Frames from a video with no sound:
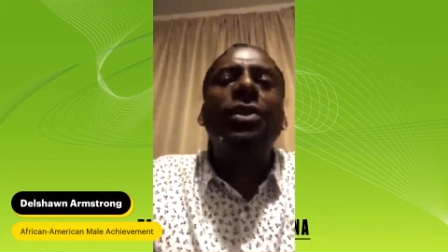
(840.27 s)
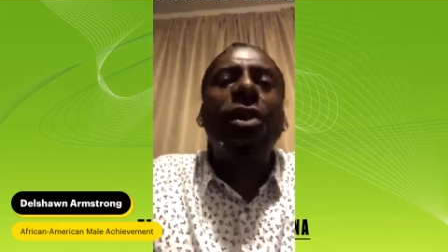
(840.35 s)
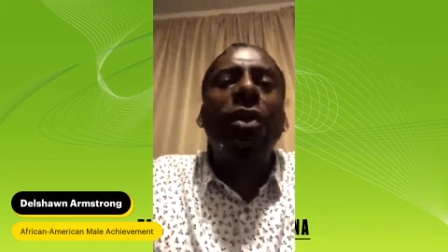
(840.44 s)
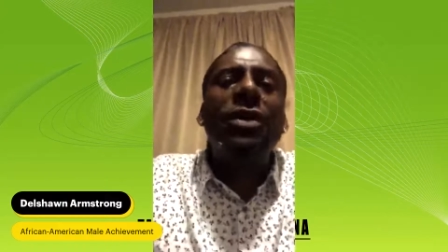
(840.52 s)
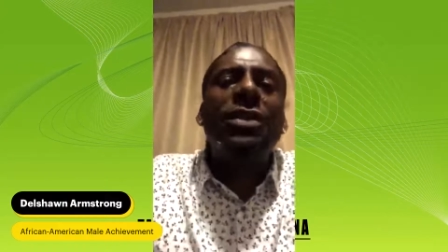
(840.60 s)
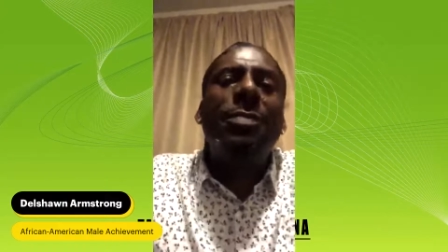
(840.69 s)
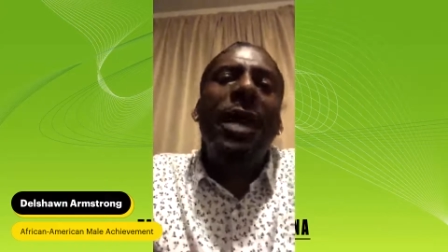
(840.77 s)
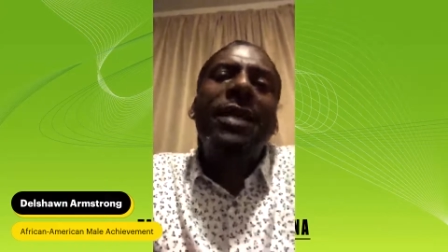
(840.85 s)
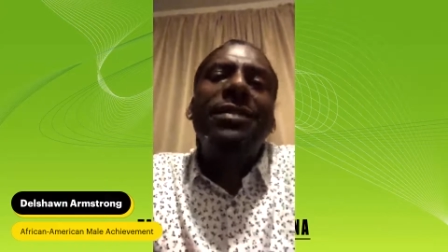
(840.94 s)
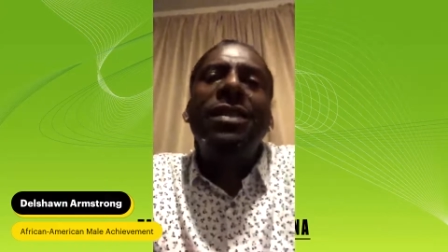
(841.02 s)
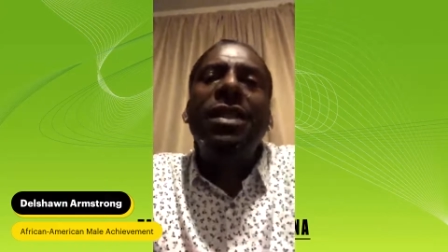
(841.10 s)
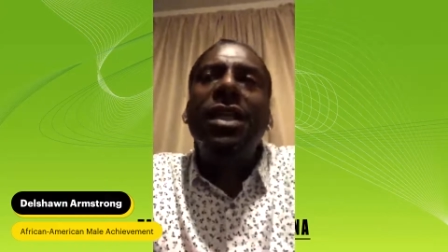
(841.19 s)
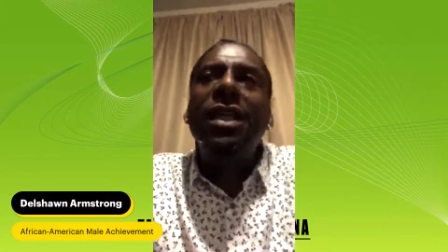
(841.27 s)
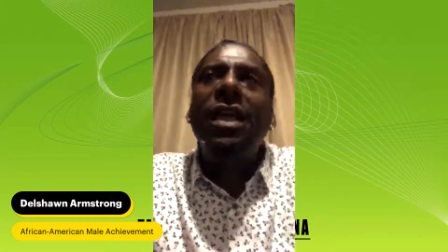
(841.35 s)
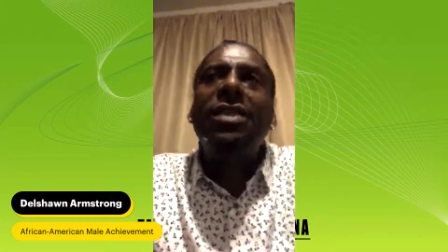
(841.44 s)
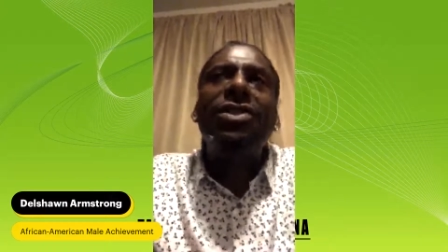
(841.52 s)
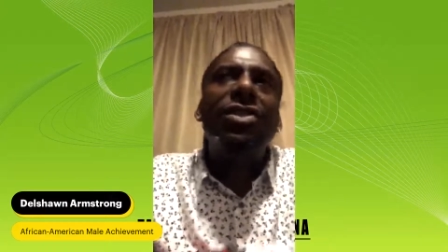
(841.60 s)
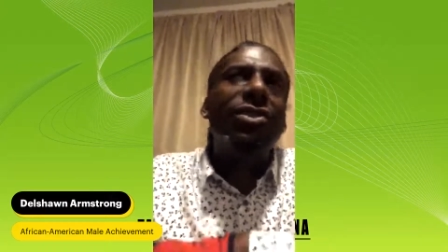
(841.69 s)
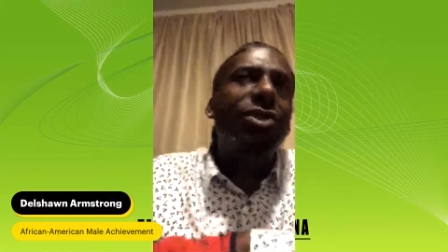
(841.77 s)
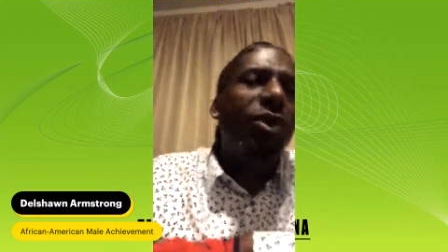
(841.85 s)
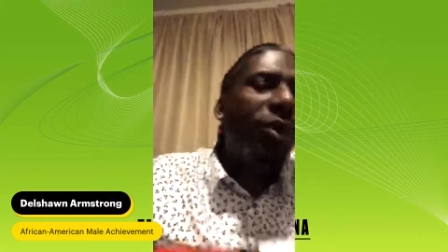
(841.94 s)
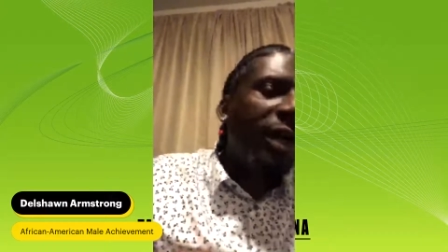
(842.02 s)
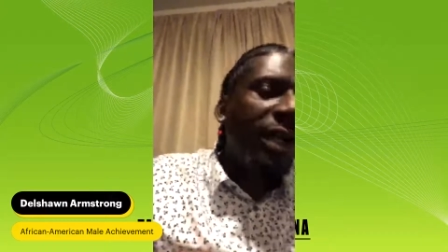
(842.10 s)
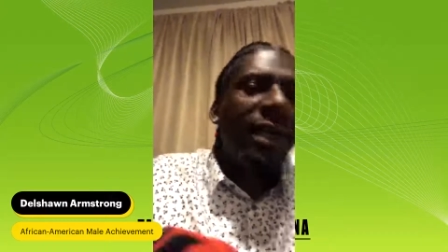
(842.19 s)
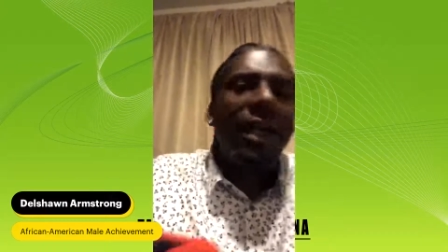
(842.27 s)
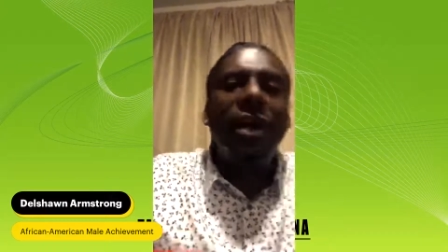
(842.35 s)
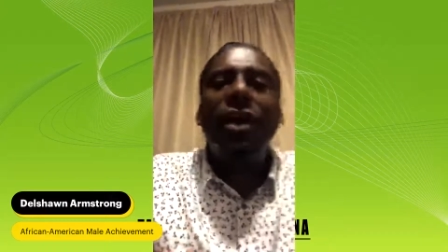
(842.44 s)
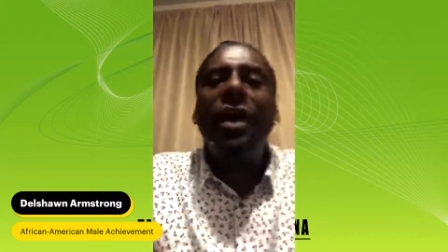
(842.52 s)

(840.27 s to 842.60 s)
So it's basically us just going in there